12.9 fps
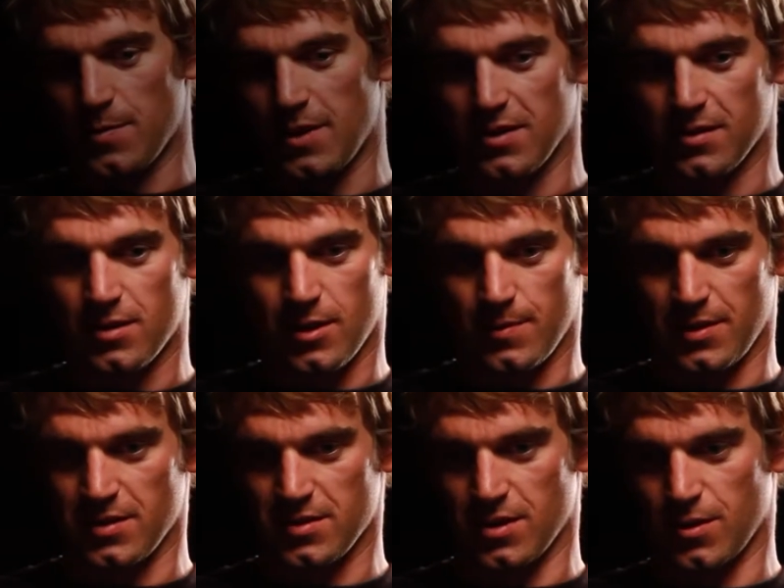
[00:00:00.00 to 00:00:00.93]
me a couple of
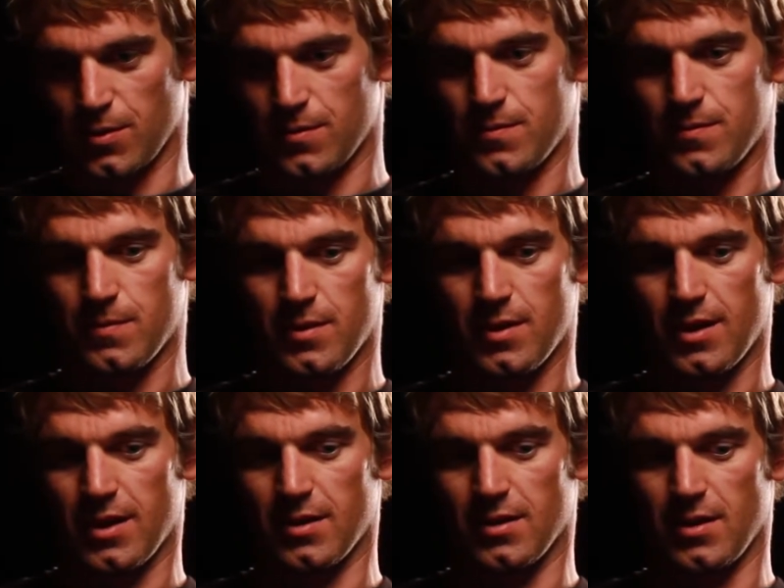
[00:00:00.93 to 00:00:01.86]
years ago
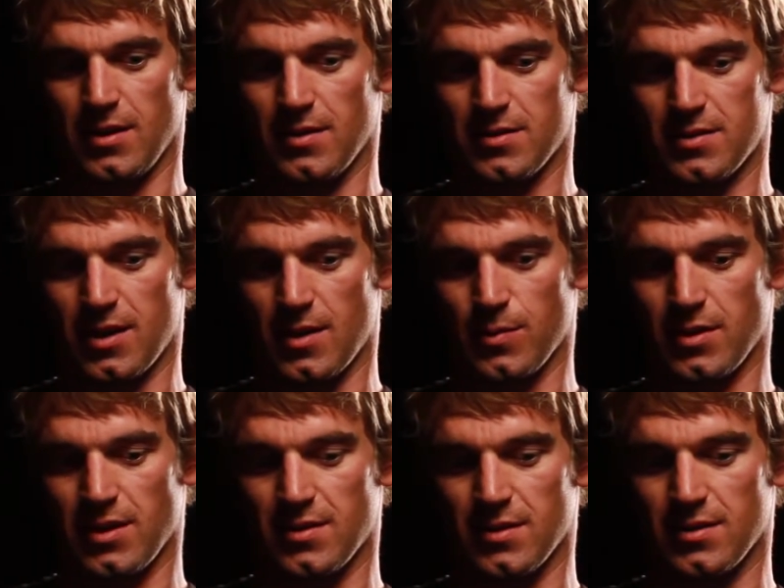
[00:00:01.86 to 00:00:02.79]
and he said we
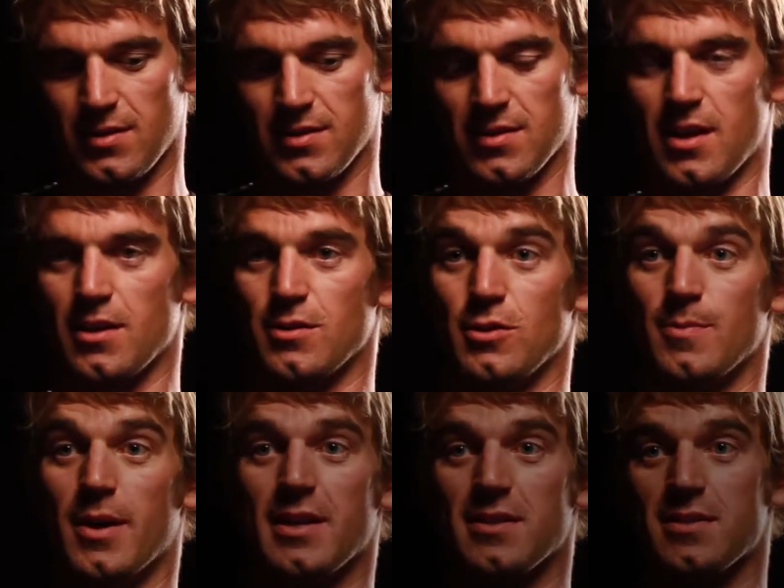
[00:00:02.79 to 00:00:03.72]
need to design a new
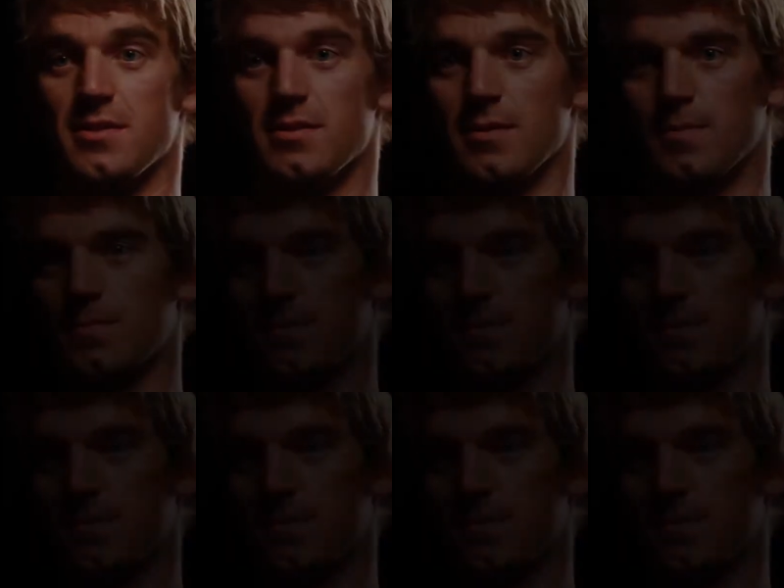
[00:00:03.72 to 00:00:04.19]
binding system.